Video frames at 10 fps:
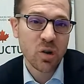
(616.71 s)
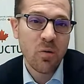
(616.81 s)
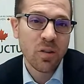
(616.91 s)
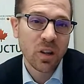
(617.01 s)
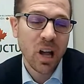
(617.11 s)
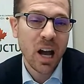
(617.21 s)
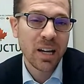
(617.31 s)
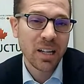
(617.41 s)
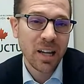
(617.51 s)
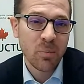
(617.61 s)
over the
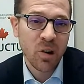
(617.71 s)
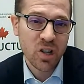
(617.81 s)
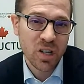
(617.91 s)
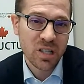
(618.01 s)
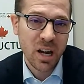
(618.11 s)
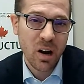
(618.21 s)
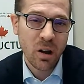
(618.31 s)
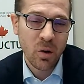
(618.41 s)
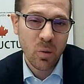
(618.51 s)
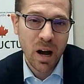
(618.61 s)
line and get projects that
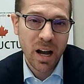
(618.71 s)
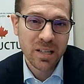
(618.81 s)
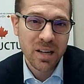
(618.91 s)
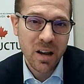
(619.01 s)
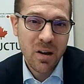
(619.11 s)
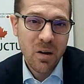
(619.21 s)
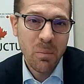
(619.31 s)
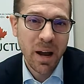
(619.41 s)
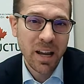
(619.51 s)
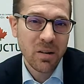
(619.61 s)
otherwise
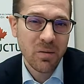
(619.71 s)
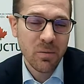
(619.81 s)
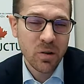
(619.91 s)
might,